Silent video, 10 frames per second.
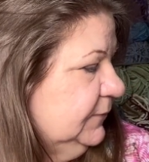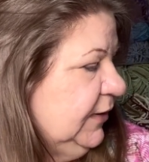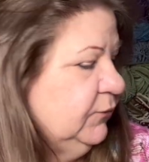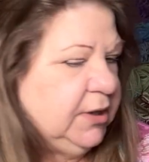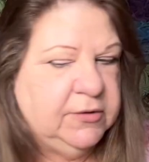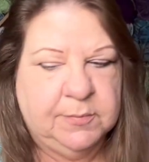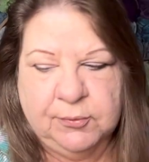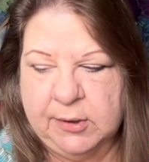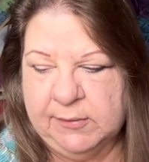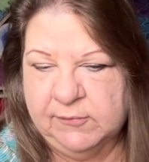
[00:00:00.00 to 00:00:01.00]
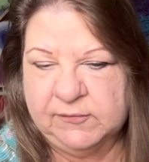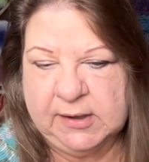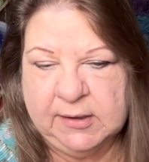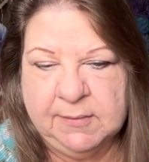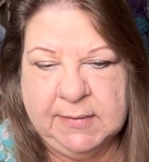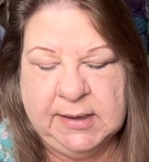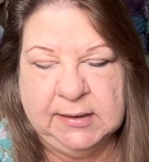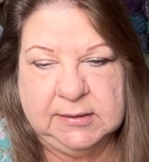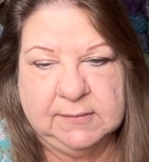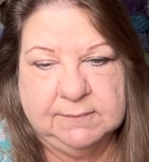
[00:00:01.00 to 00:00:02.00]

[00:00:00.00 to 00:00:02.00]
what other point was I going to make?